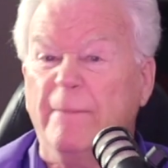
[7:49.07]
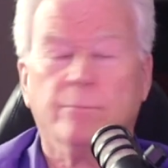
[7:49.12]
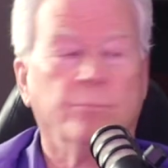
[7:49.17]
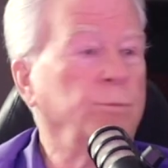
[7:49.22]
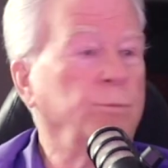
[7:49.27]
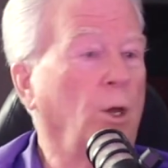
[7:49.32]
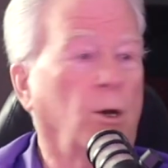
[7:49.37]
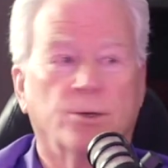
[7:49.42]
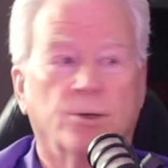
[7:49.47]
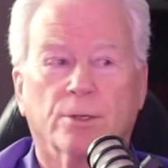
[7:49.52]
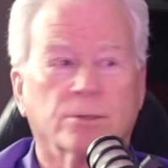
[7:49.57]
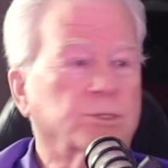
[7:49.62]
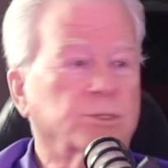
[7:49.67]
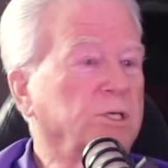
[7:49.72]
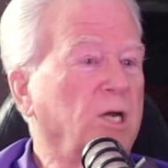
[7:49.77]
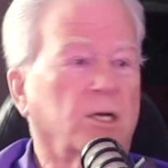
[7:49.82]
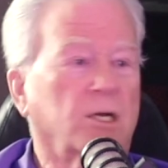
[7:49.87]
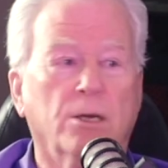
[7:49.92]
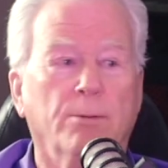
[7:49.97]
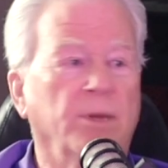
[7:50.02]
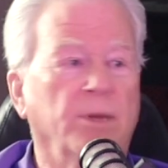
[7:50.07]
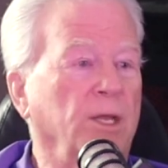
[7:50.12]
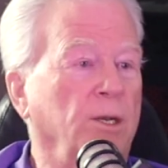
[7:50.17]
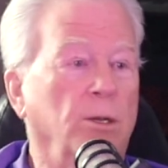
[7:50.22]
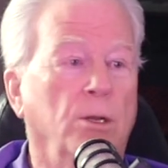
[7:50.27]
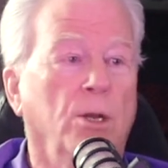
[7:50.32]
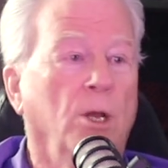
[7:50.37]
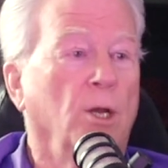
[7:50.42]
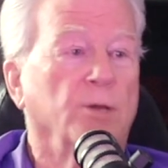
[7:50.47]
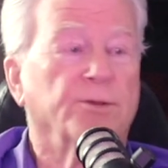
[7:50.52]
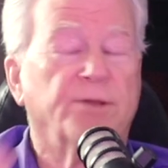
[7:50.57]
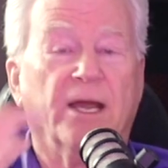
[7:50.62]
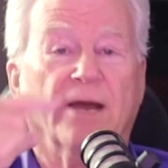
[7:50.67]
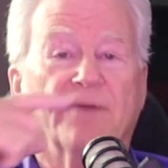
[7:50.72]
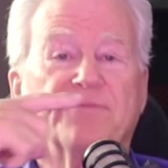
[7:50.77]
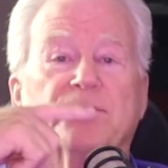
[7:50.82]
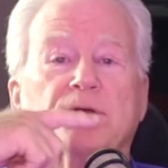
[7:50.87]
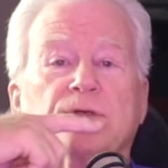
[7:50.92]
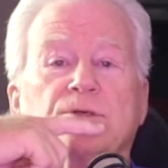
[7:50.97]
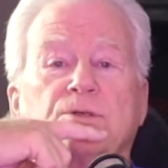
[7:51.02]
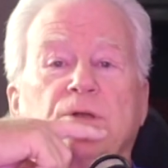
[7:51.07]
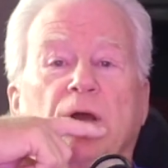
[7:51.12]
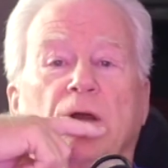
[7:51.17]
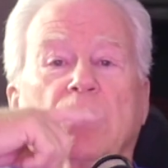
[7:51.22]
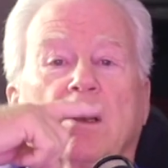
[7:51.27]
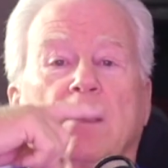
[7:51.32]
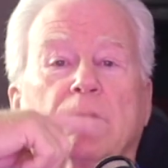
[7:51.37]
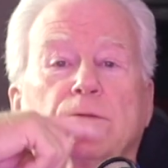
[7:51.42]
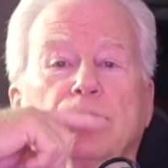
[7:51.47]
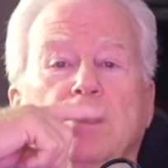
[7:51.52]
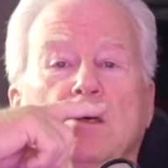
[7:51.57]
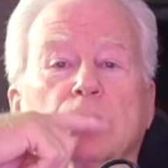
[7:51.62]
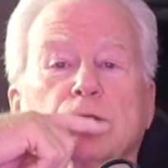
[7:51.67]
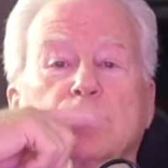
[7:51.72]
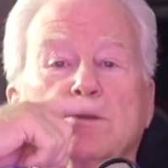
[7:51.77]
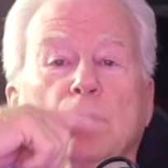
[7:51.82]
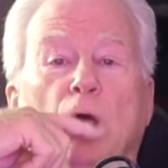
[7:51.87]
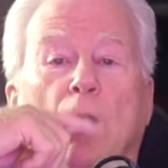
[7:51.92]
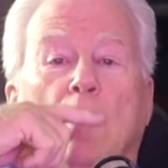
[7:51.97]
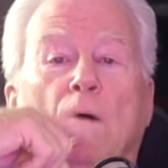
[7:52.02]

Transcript: No, don't suck them in. They have to stay like this.